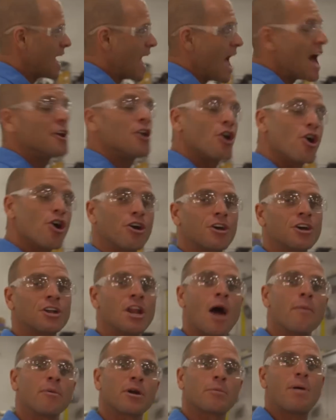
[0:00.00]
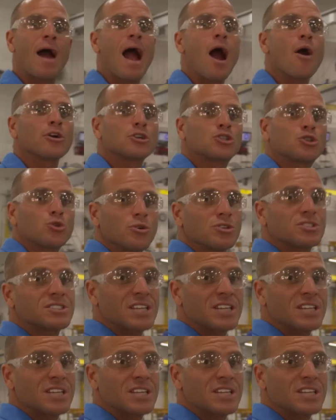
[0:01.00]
and ergonomic power tools